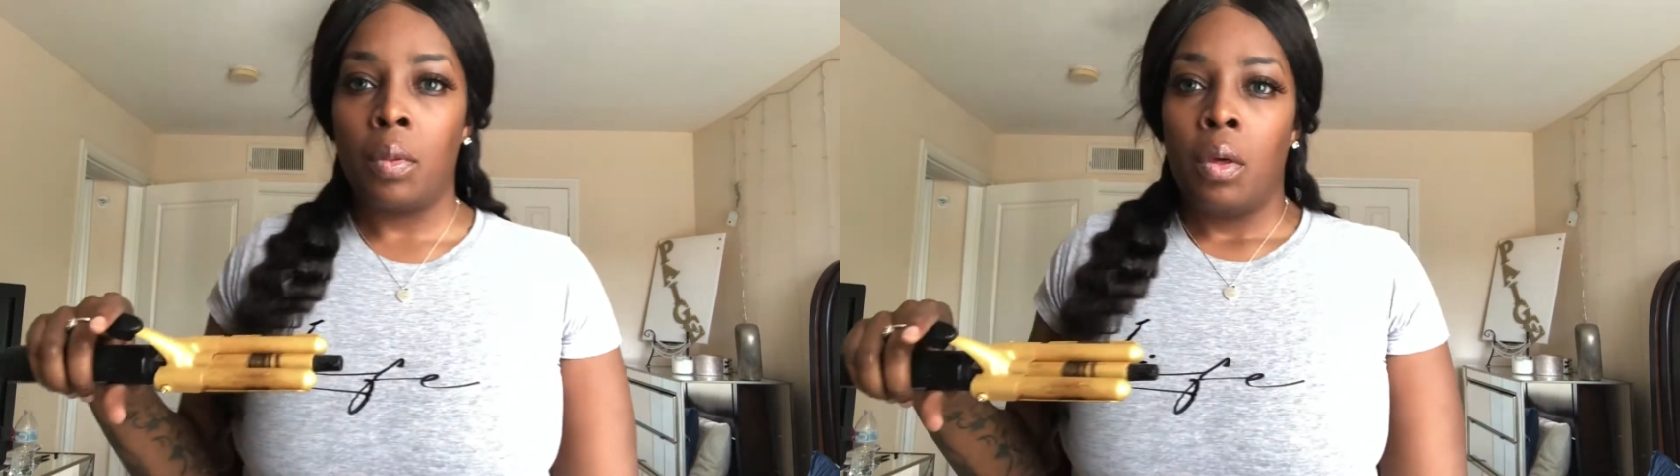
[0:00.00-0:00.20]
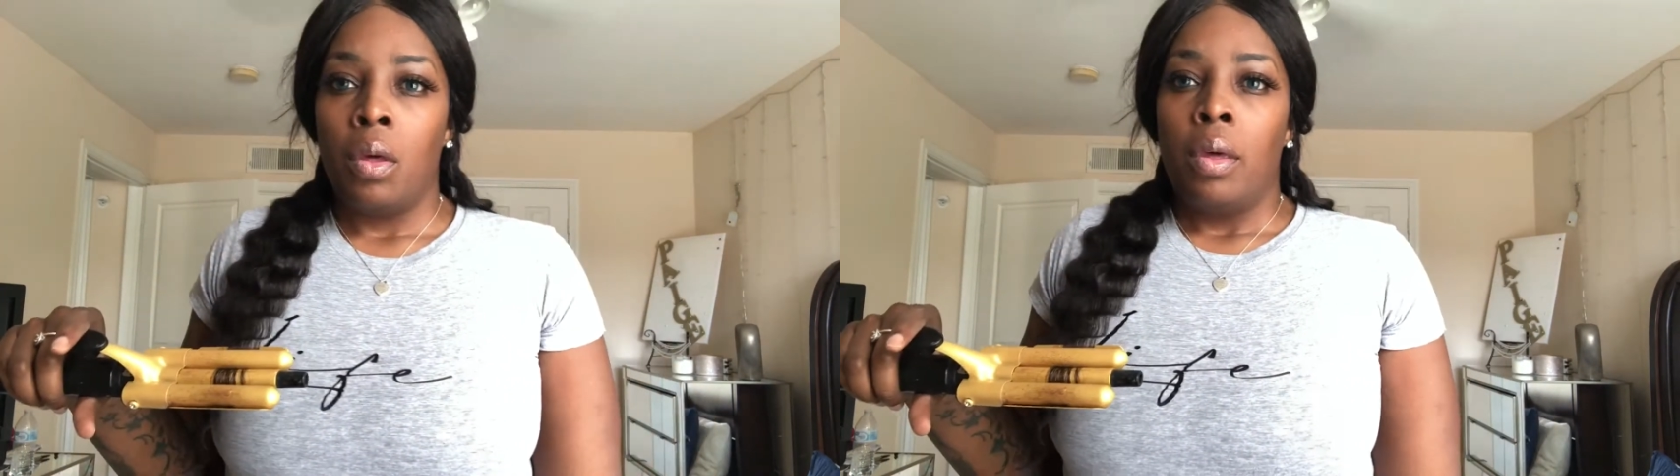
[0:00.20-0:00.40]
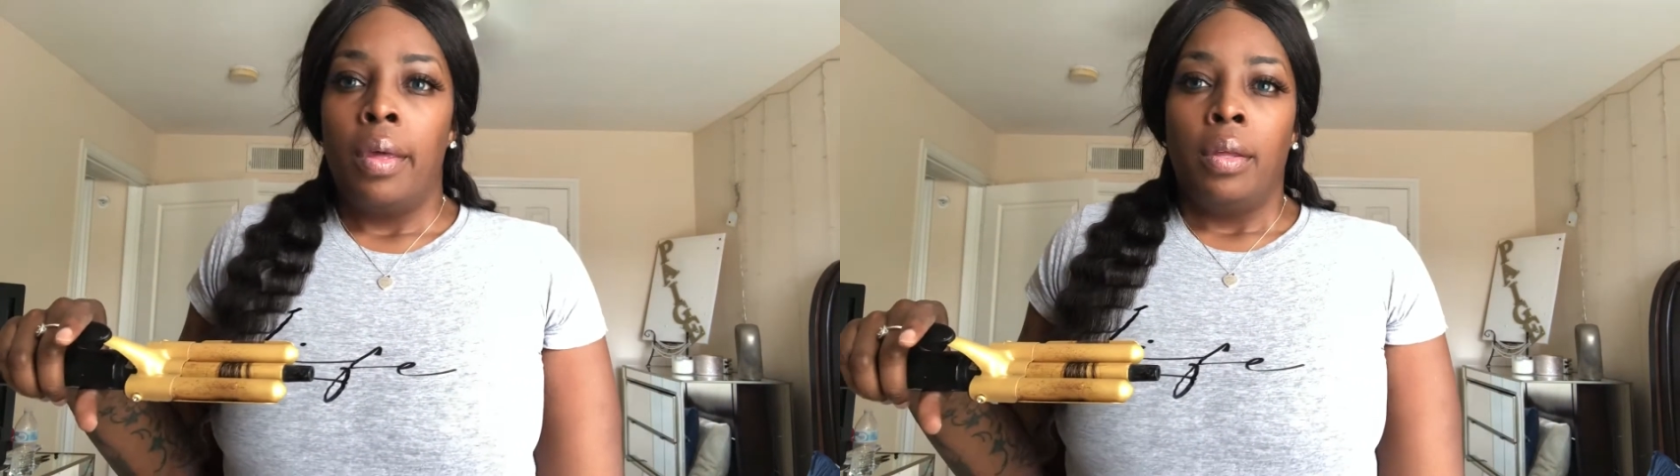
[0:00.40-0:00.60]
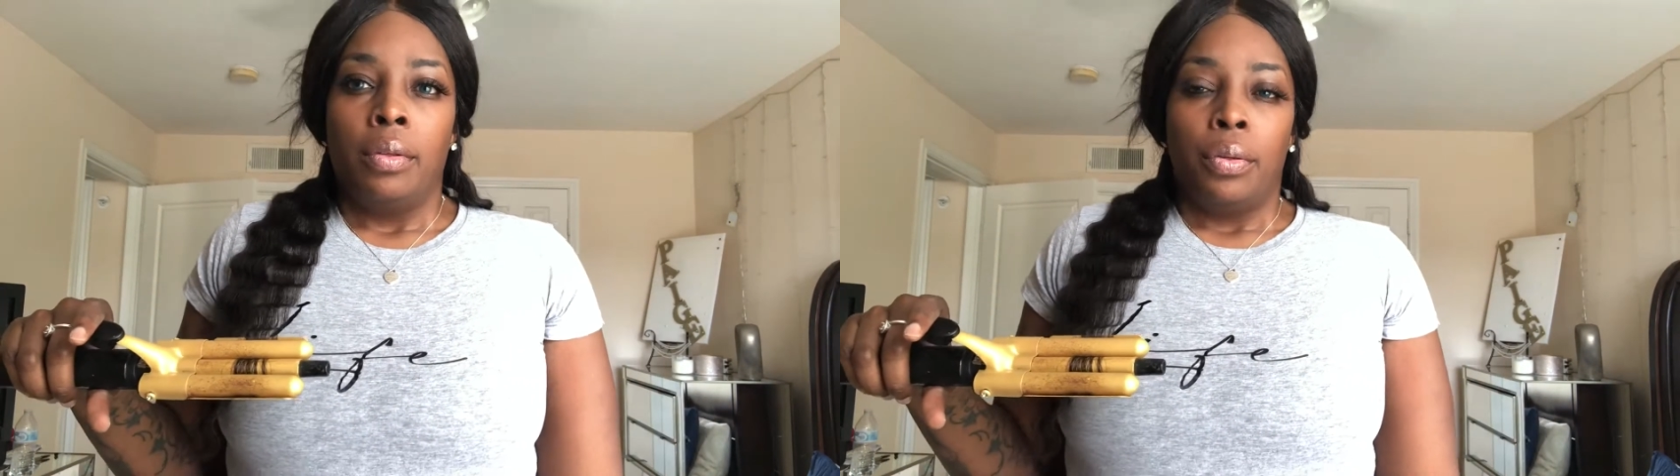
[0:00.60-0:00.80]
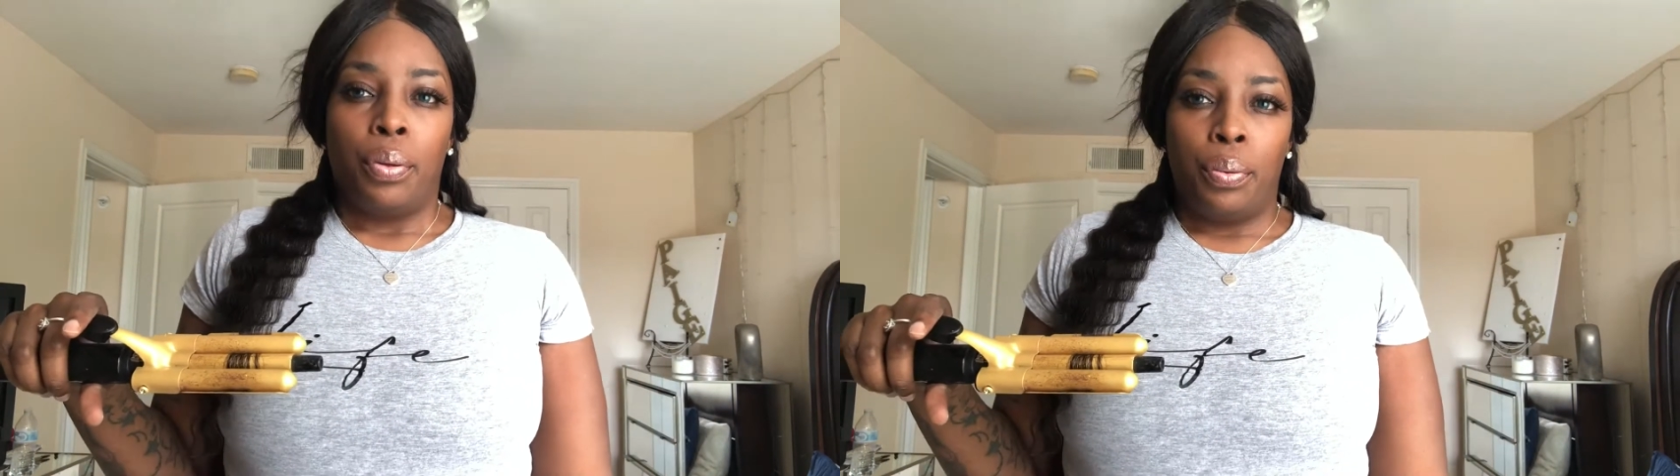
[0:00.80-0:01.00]
So
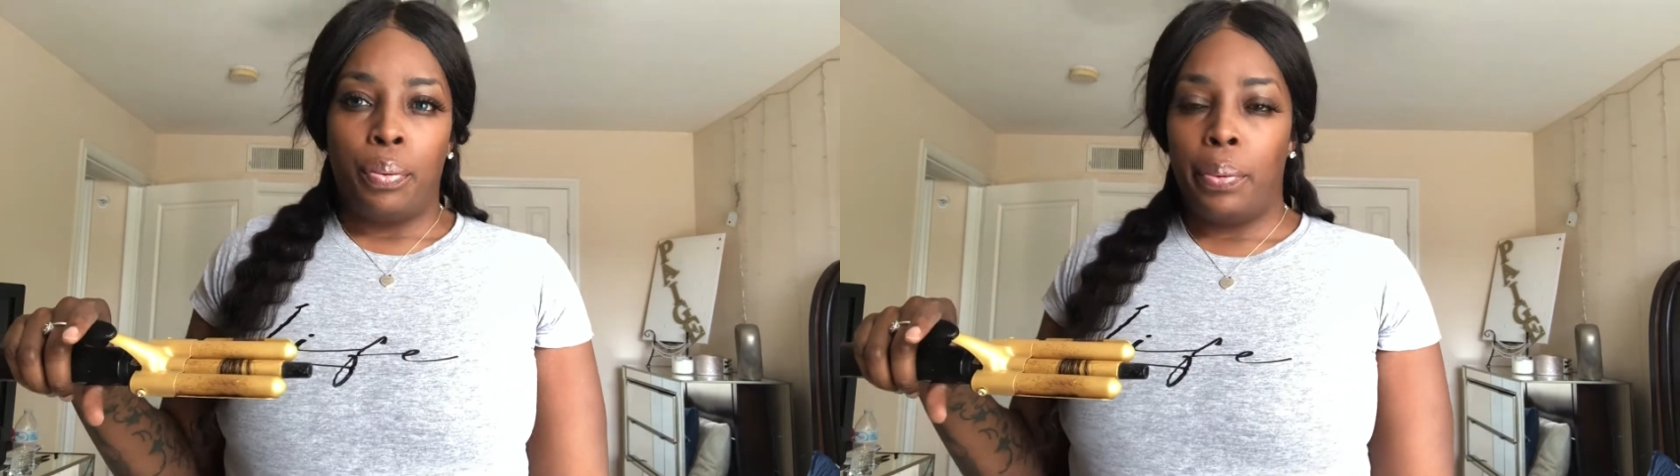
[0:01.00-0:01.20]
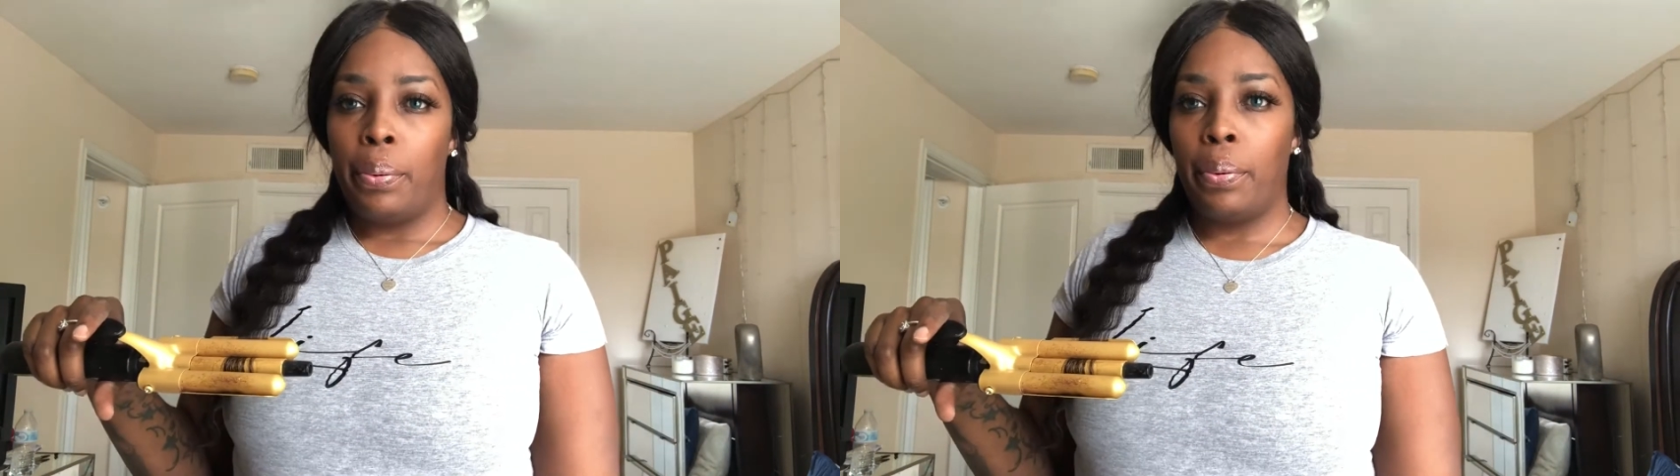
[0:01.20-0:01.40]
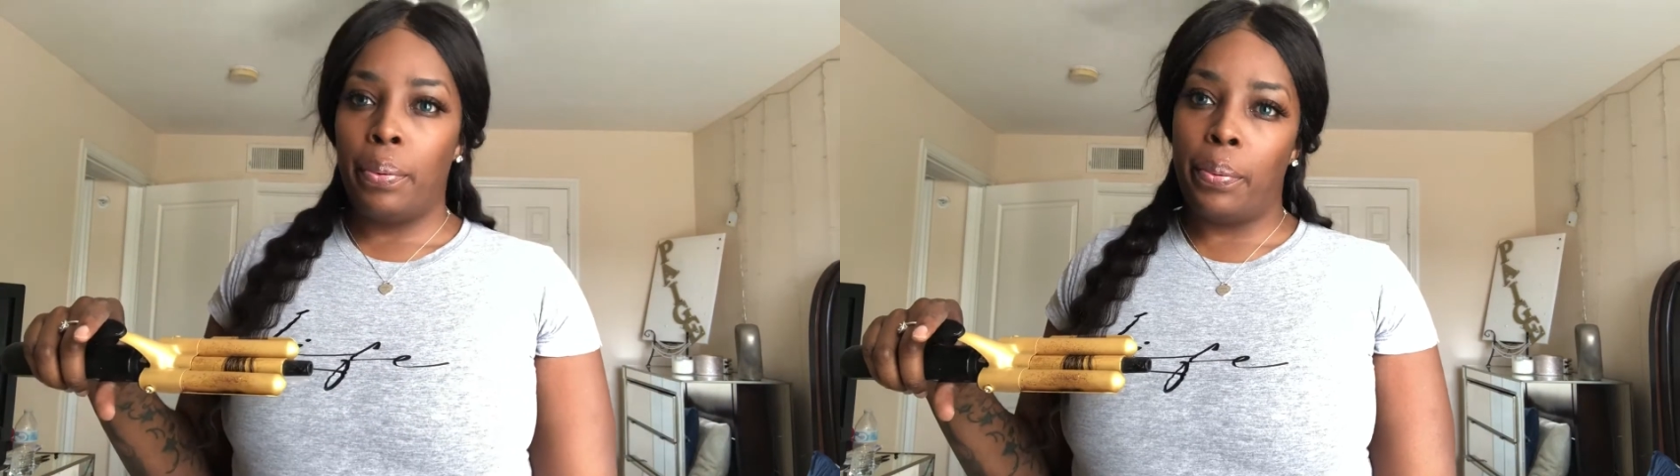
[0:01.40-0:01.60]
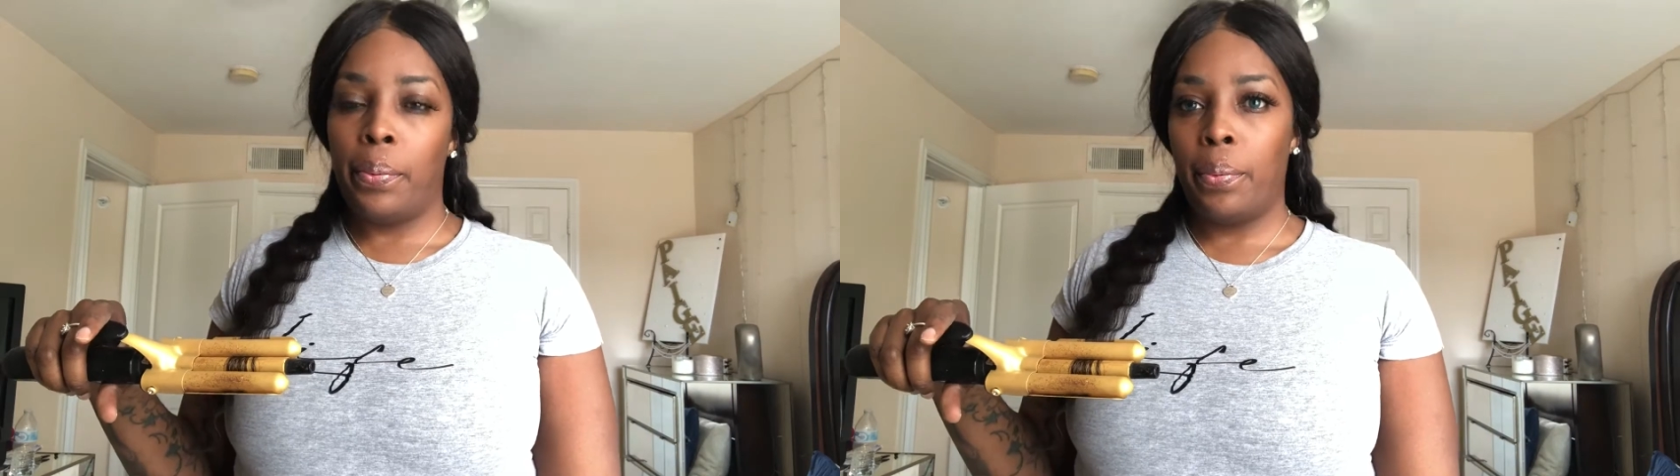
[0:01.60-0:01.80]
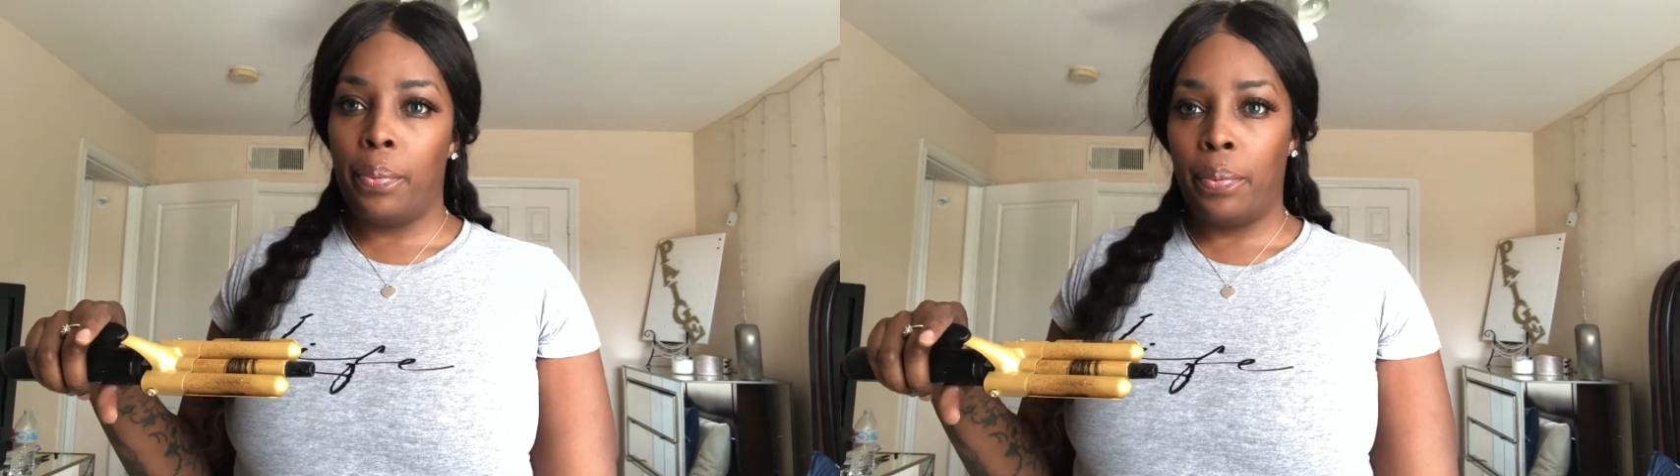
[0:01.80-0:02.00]

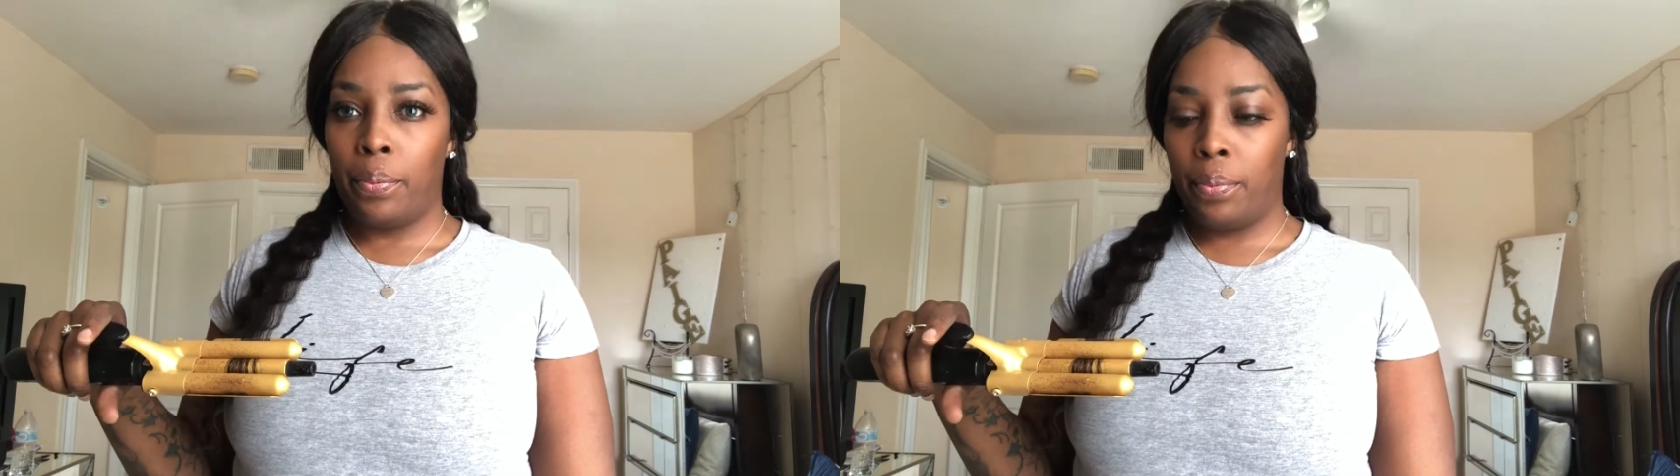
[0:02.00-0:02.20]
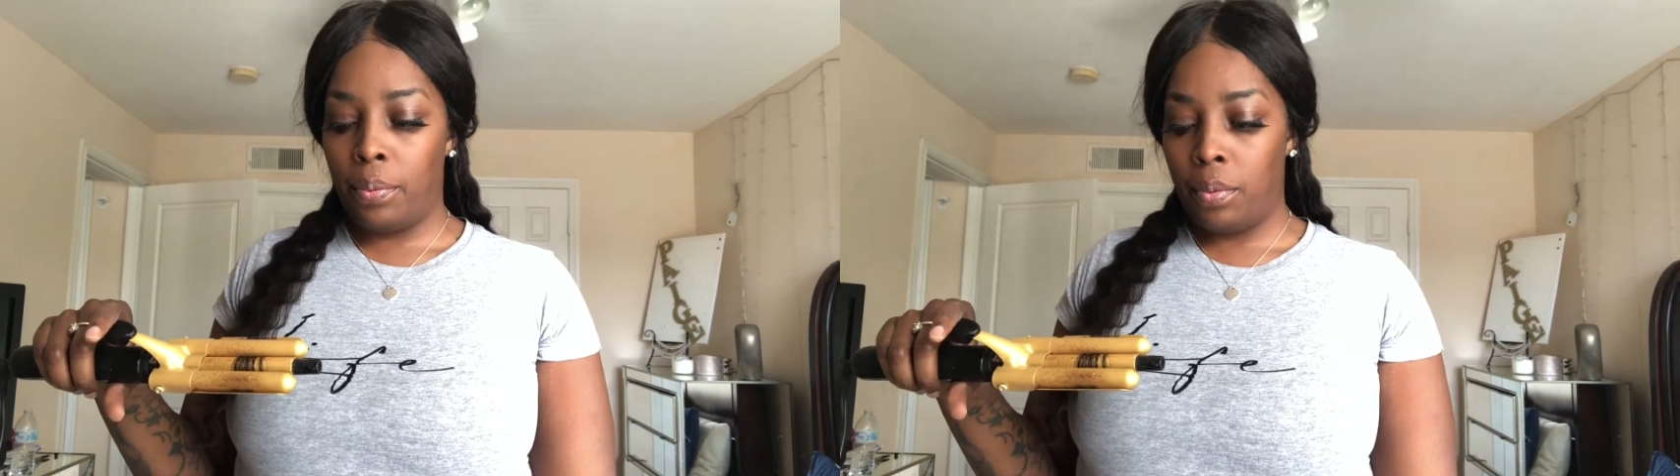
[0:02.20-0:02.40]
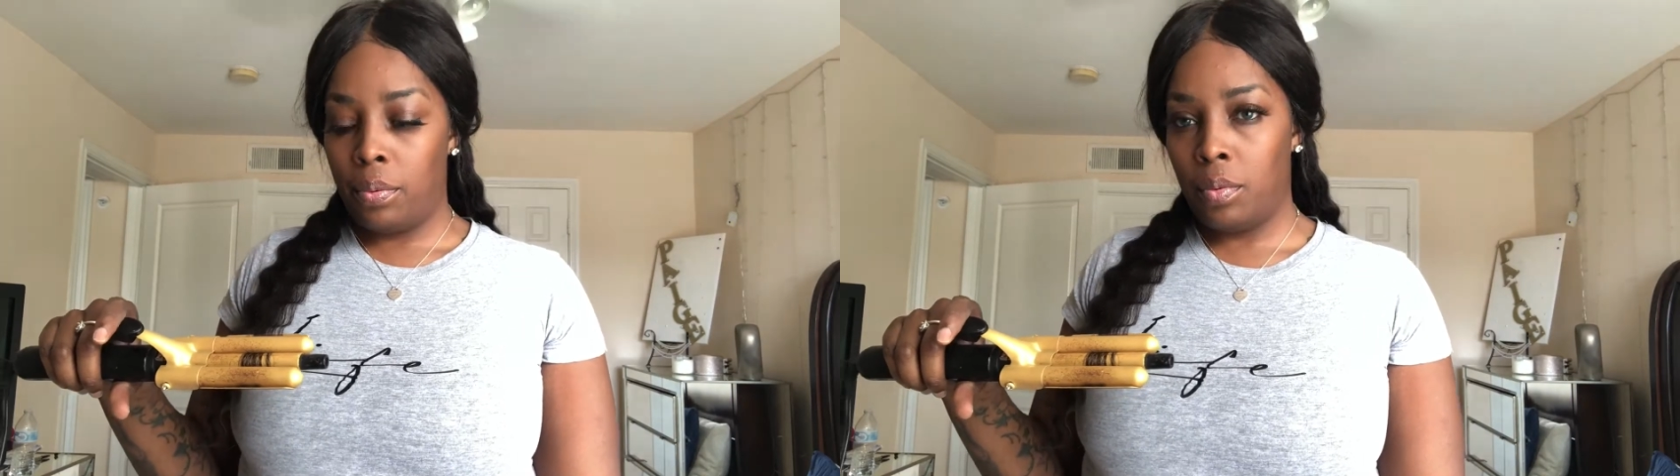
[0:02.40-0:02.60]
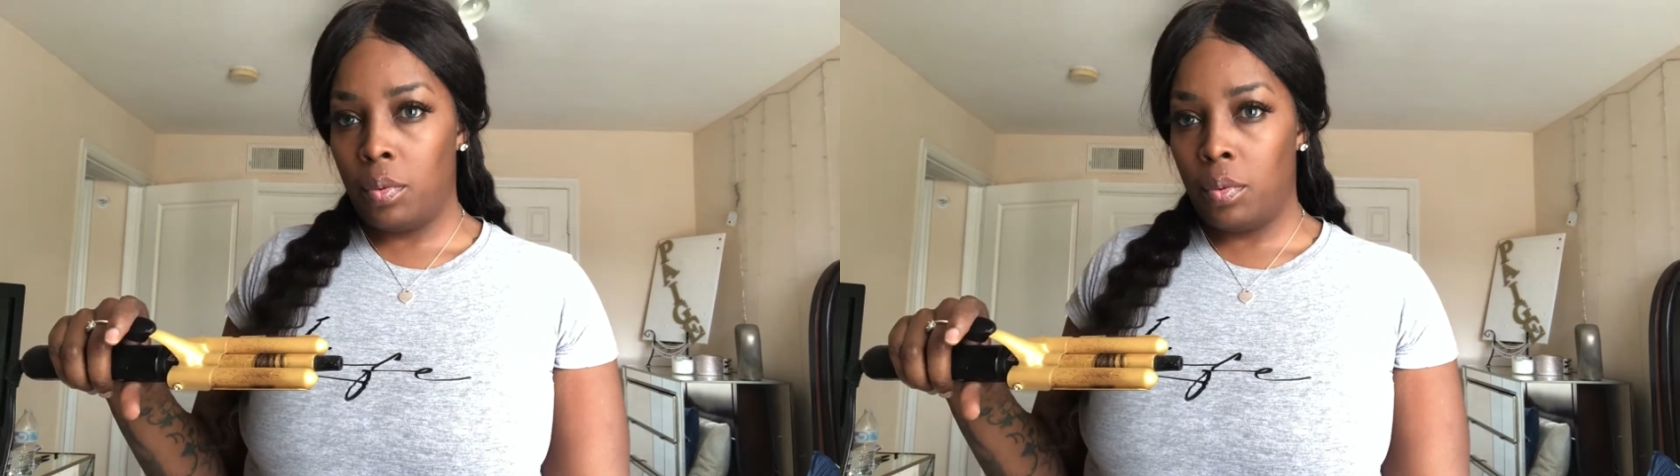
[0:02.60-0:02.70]
this wig